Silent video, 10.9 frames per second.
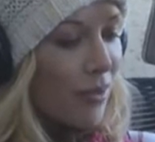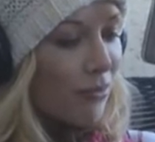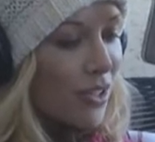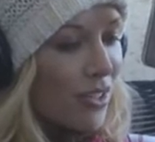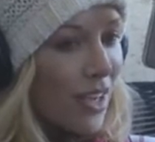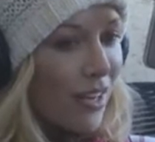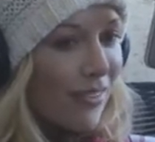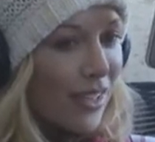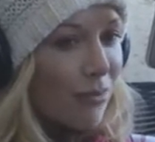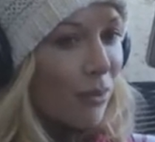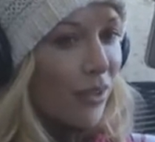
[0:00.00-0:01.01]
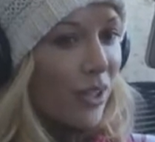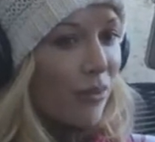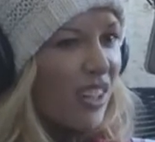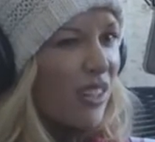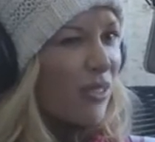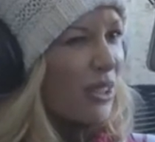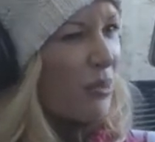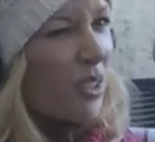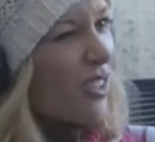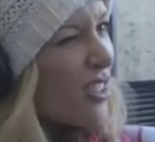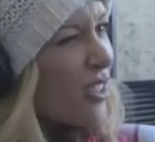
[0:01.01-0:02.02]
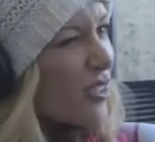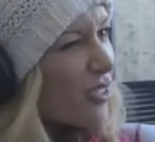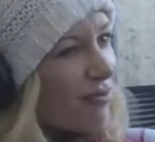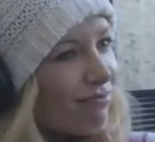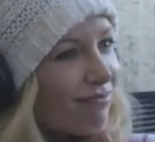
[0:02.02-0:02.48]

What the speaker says: I'm just kind of at that point where I don't really want to.